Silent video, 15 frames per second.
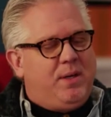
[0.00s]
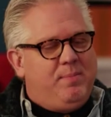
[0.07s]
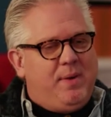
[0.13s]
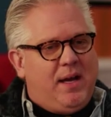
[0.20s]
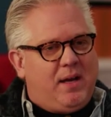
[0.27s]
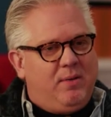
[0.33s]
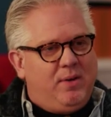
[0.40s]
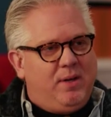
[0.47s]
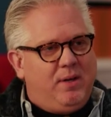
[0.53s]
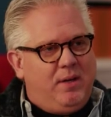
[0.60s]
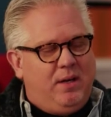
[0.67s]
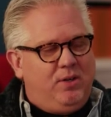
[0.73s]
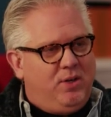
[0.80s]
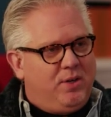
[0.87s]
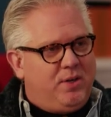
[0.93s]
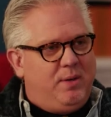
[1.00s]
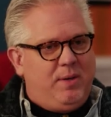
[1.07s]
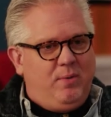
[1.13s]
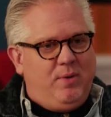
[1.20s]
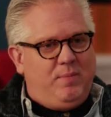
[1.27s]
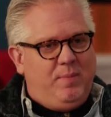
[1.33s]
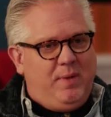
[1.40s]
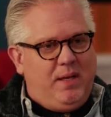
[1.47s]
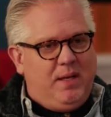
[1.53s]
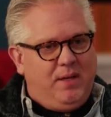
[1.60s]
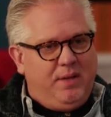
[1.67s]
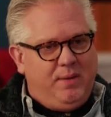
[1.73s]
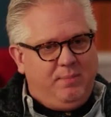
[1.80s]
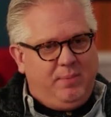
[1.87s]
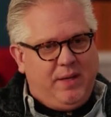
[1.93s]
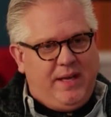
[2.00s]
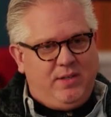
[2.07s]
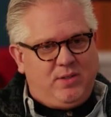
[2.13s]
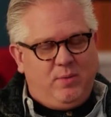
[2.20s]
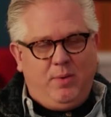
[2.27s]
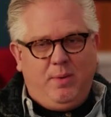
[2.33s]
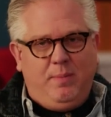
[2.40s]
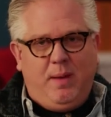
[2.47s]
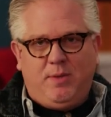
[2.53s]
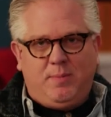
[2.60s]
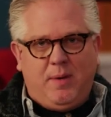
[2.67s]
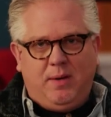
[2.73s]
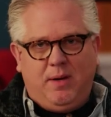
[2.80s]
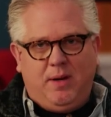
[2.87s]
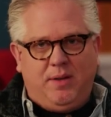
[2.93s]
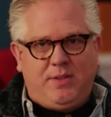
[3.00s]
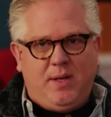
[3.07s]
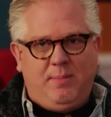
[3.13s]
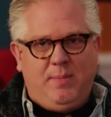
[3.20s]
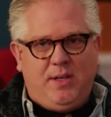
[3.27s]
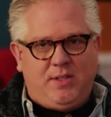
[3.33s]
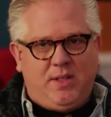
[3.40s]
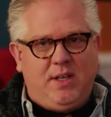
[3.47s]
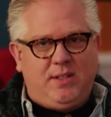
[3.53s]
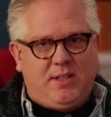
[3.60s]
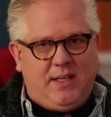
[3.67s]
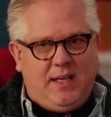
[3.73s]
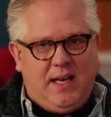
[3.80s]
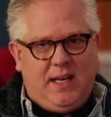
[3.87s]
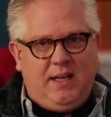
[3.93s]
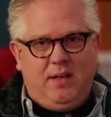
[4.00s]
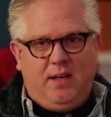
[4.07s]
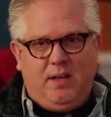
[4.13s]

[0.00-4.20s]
we come sure. back, I want to, and you're going to be with me on the blaze, so we'll maybe spend another 10 minutes, and then tonight,